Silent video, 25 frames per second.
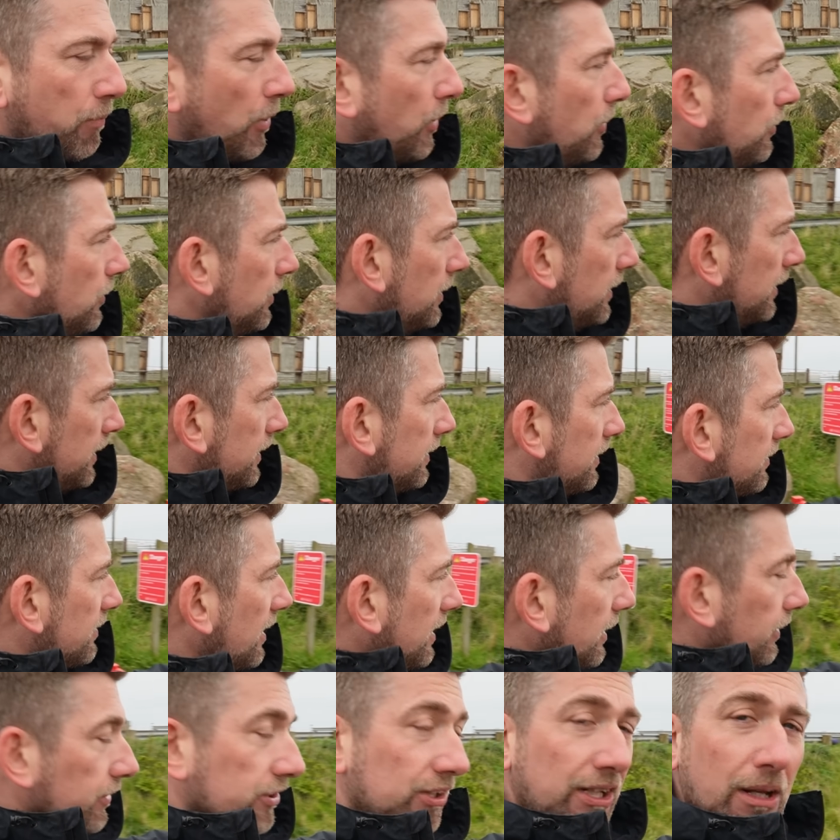But there's a
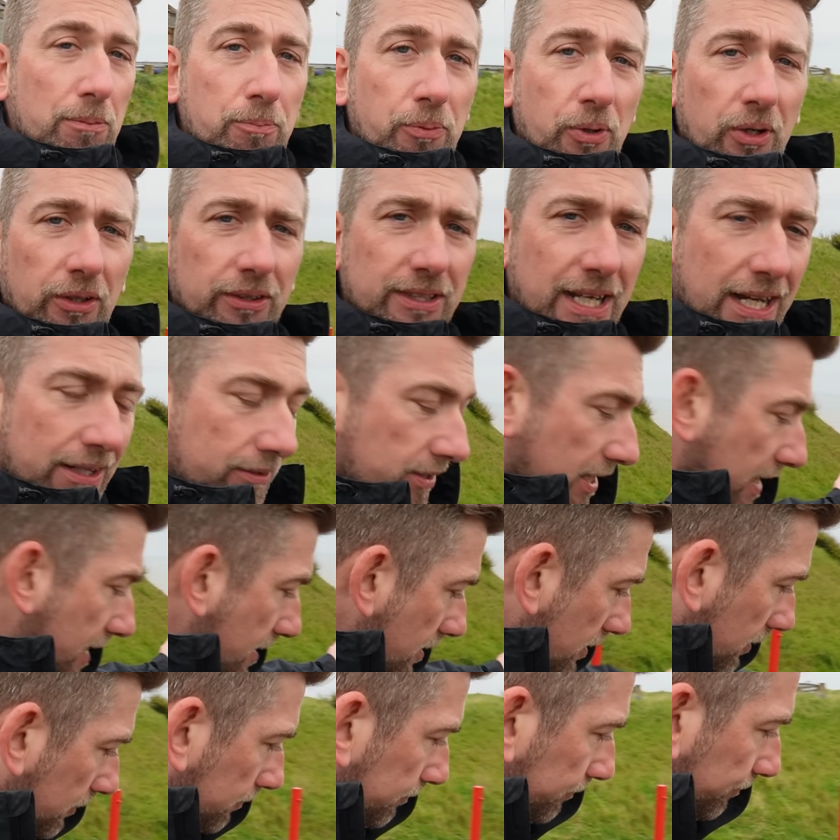little slip road down
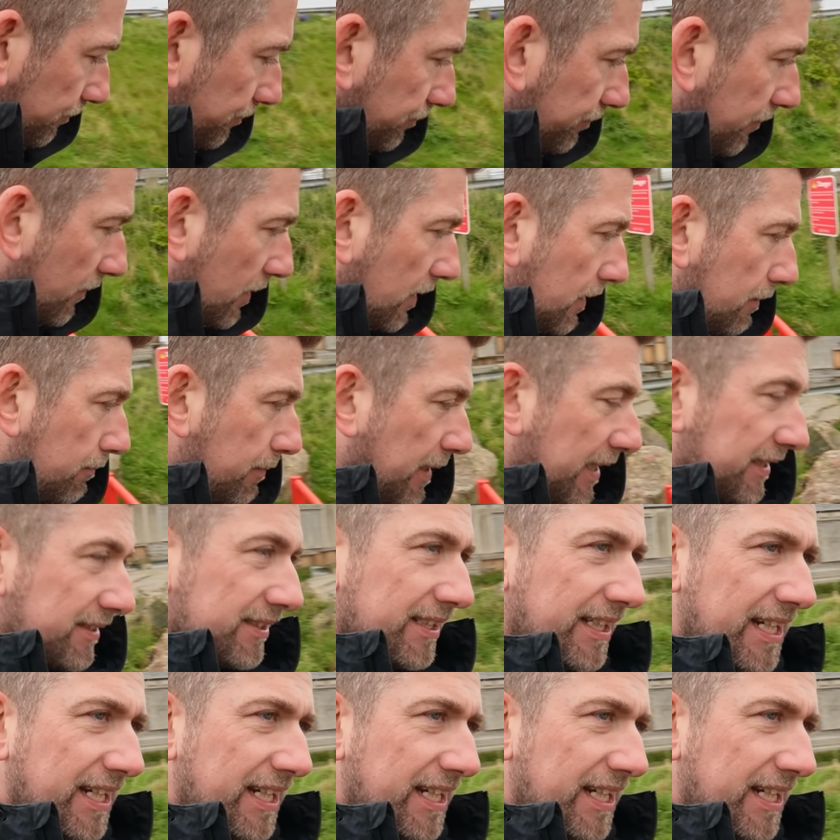here, past